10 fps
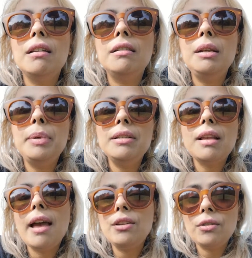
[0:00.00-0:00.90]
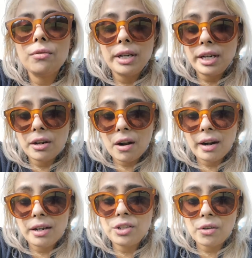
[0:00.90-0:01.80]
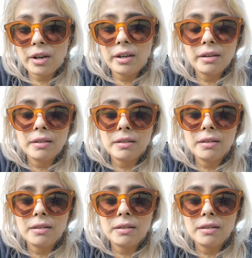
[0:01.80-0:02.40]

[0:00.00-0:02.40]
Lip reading: deep inside you're really not enjoying